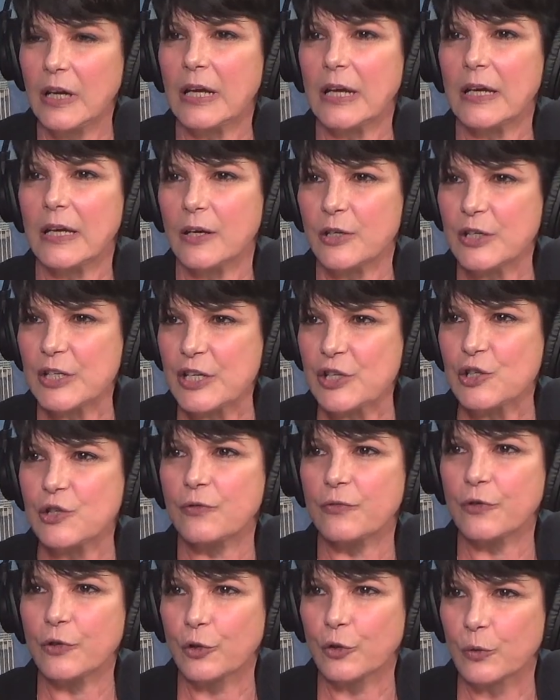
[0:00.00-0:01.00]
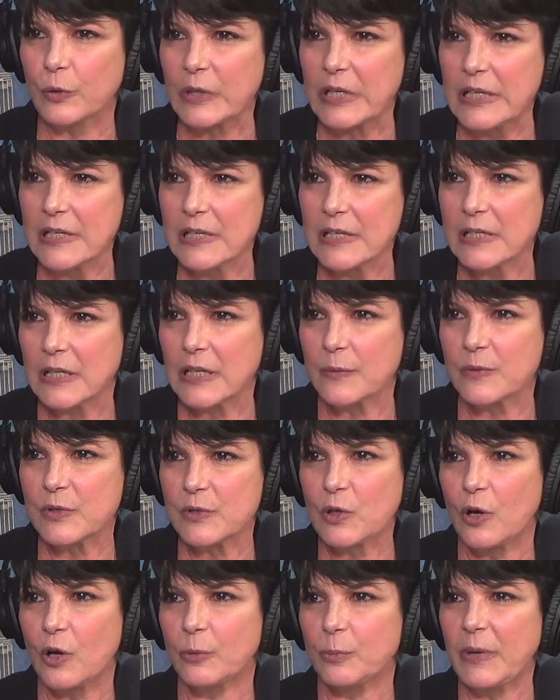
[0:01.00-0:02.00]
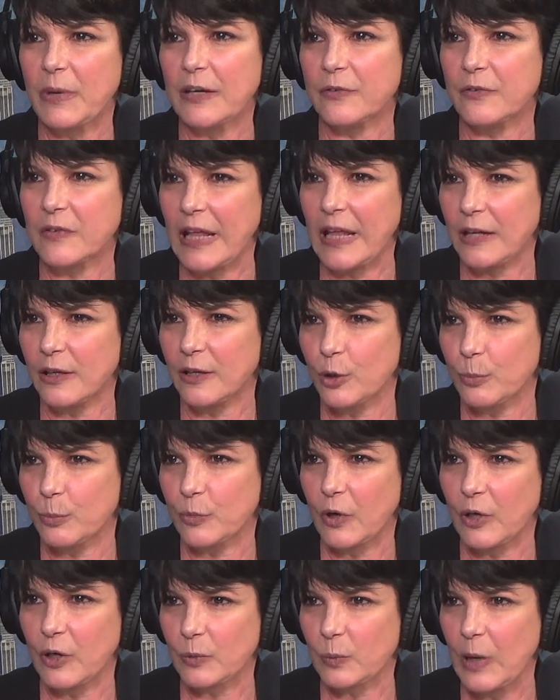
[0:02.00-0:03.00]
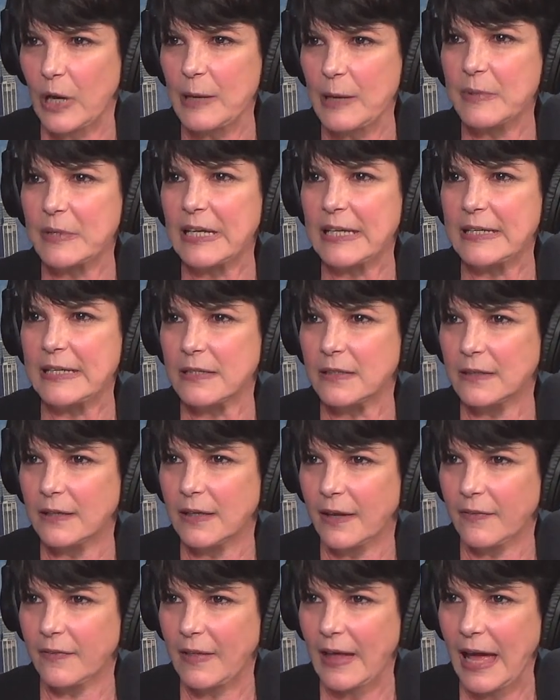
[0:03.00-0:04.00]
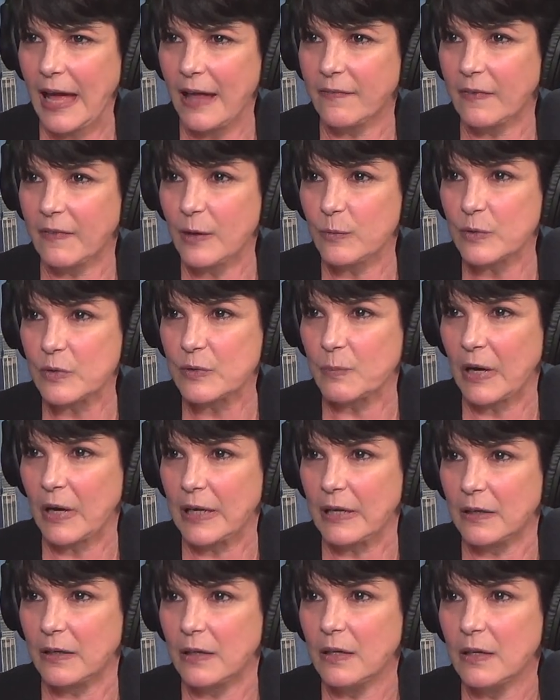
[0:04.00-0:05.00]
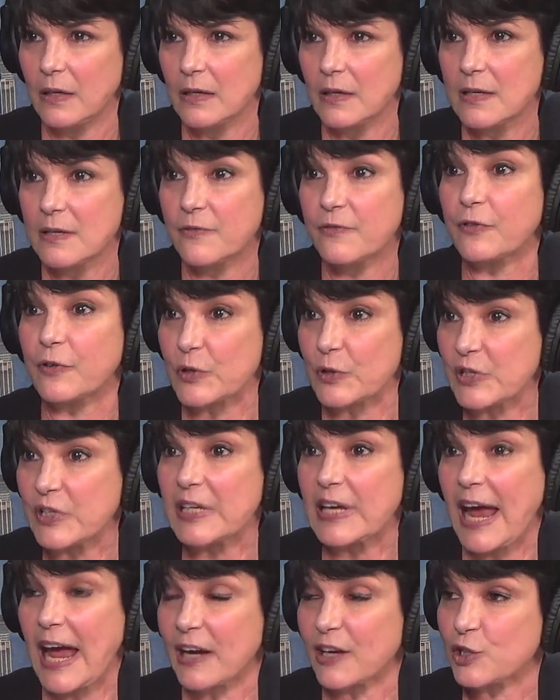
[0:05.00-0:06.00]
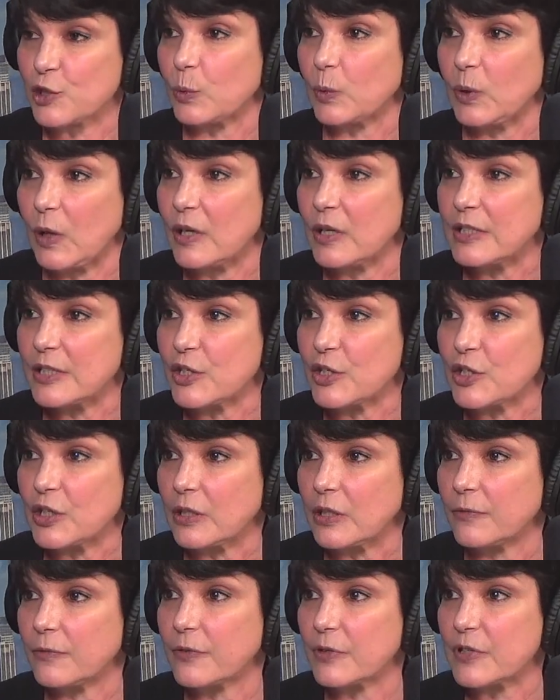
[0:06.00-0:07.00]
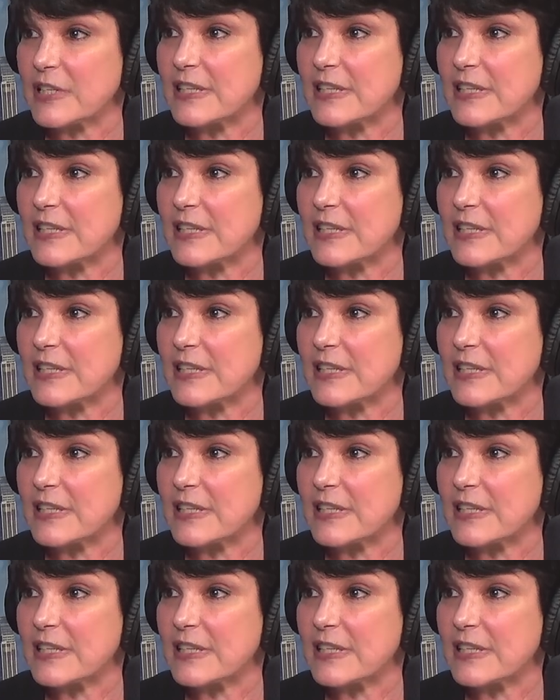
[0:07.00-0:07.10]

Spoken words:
I auditioned for Grease, and I was called back for that on Broadway, but I didn't get that. And that was my first actual audition for